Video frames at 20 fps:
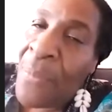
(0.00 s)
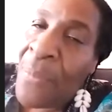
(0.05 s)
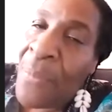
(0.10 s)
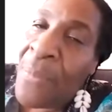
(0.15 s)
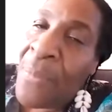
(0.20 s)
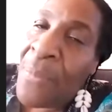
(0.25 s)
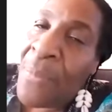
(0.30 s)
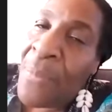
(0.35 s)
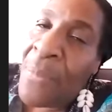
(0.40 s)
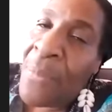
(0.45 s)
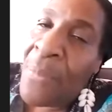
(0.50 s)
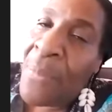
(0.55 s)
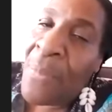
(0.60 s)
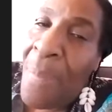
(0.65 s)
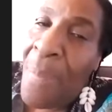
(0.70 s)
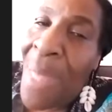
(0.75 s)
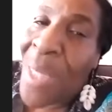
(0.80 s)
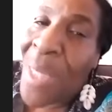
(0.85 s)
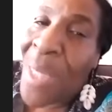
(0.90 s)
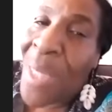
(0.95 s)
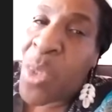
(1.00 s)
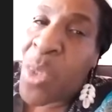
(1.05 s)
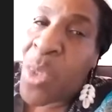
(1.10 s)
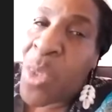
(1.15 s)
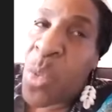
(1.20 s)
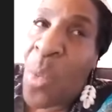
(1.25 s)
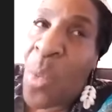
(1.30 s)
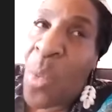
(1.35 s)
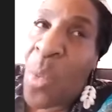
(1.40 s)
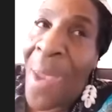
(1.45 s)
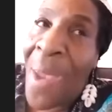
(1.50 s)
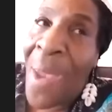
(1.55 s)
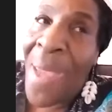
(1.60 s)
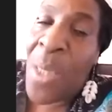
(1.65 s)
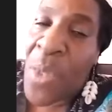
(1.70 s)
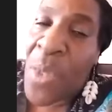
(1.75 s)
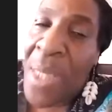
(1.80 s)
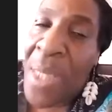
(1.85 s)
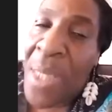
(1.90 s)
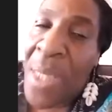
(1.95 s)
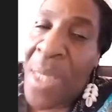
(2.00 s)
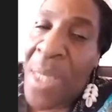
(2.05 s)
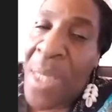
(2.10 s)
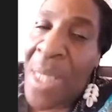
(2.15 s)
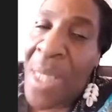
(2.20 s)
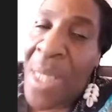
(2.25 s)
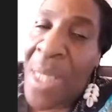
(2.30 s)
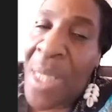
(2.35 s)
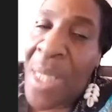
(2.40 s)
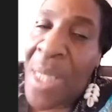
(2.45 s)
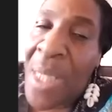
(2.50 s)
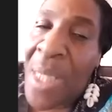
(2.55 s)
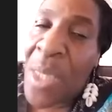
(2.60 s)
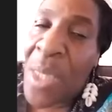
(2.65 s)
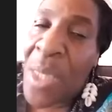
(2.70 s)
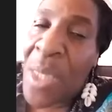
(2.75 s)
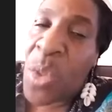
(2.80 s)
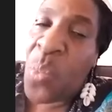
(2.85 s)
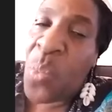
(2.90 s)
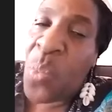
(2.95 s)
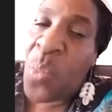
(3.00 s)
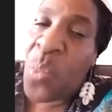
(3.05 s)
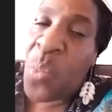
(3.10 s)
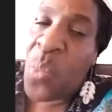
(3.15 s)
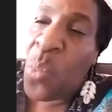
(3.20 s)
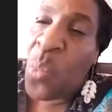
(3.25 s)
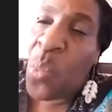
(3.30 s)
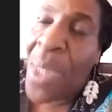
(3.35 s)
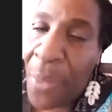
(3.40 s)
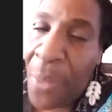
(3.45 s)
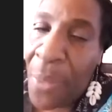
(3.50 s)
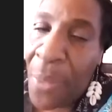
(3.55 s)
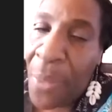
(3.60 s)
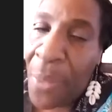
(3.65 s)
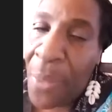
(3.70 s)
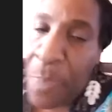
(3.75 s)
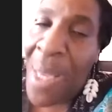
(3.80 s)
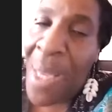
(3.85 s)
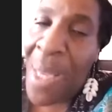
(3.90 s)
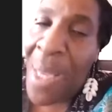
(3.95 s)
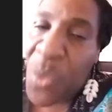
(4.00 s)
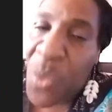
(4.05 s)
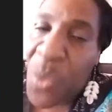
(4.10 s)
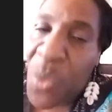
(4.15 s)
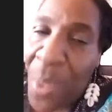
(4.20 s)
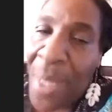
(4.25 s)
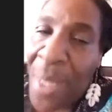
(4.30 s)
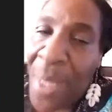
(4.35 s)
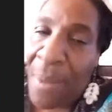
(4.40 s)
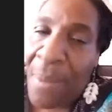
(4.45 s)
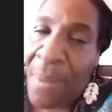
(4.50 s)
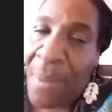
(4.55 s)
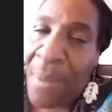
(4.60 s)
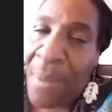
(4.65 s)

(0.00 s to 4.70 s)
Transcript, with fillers: And that resonates with people as well